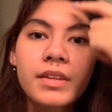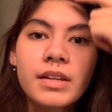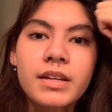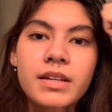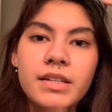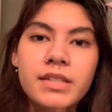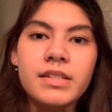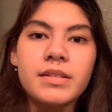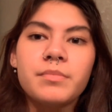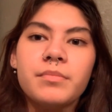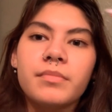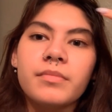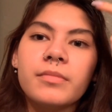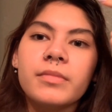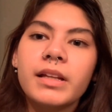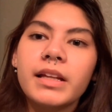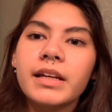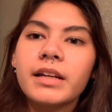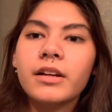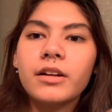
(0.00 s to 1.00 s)
Because
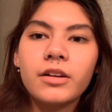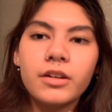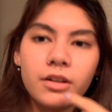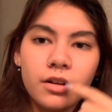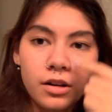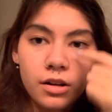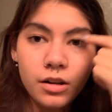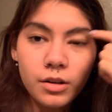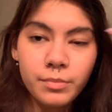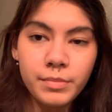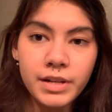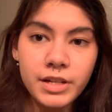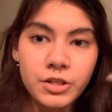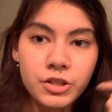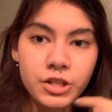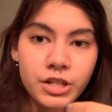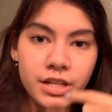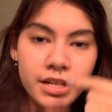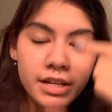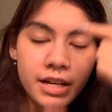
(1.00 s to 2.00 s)
like on my
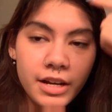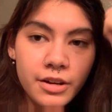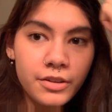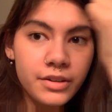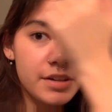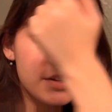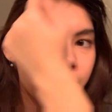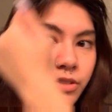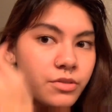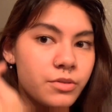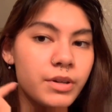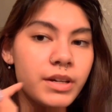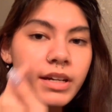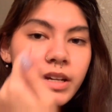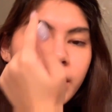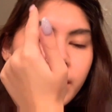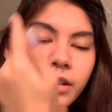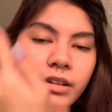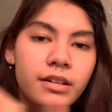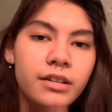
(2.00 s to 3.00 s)
cheek areas
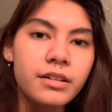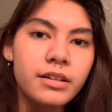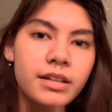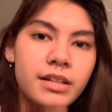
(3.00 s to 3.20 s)
right here,